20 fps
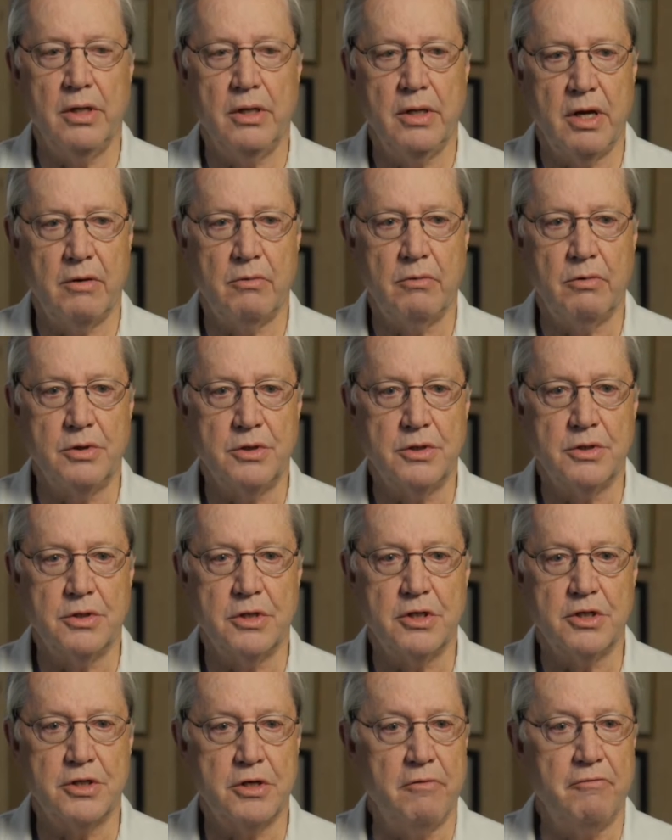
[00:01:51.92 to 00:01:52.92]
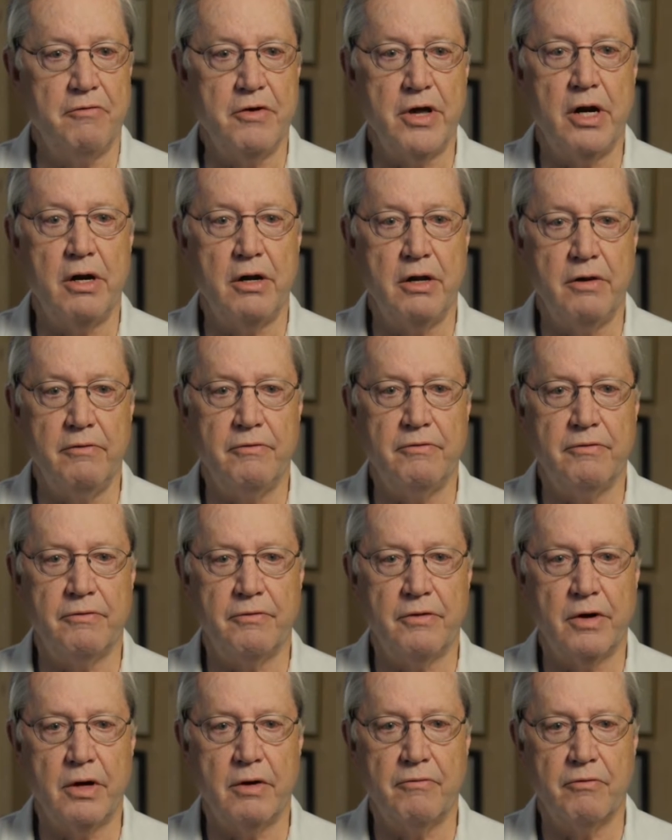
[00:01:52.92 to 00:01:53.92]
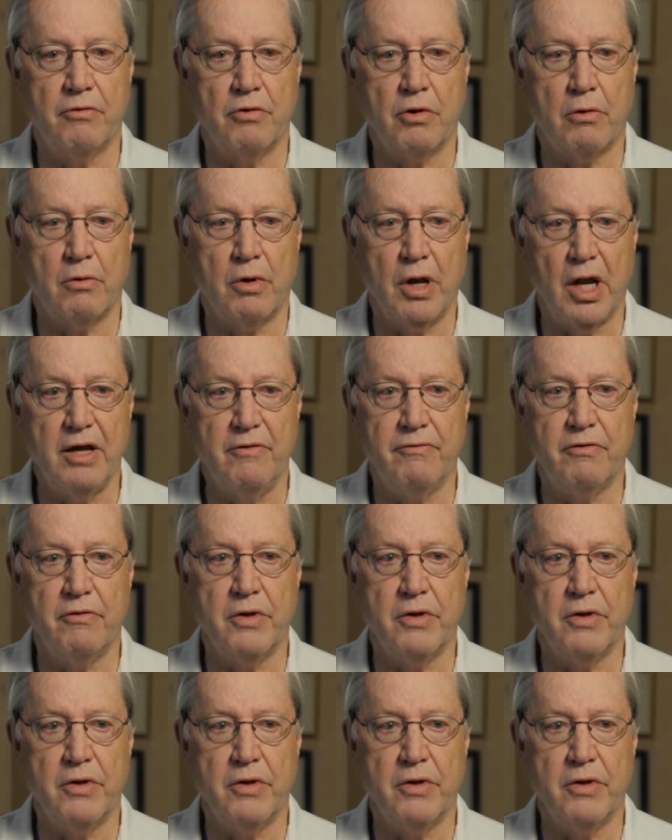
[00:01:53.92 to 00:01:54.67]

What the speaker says: that was as definitive for the relief of